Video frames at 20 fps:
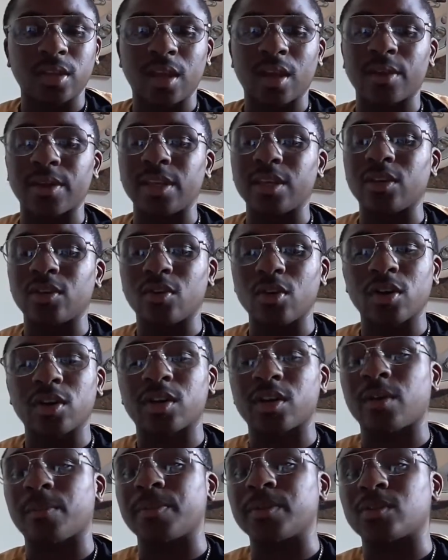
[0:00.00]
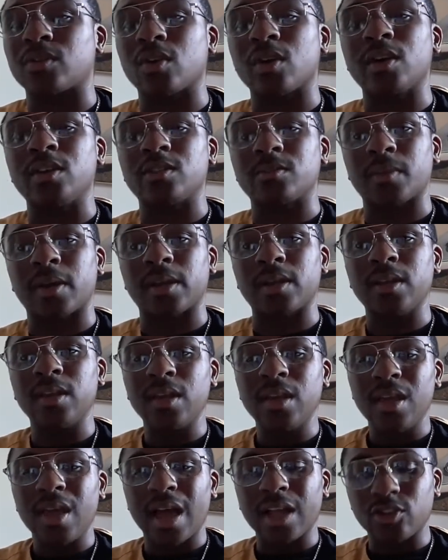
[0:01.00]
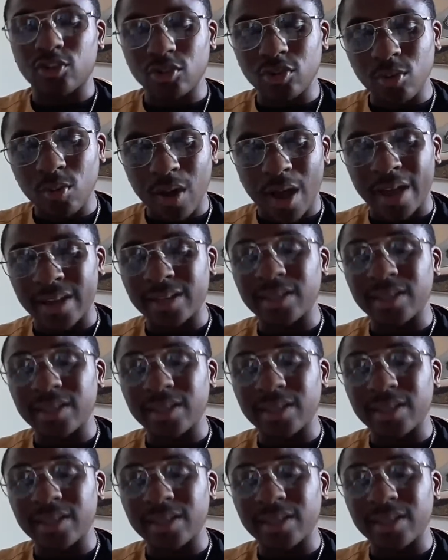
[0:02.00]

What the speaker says: there and he girded up his loins, man. And you know what?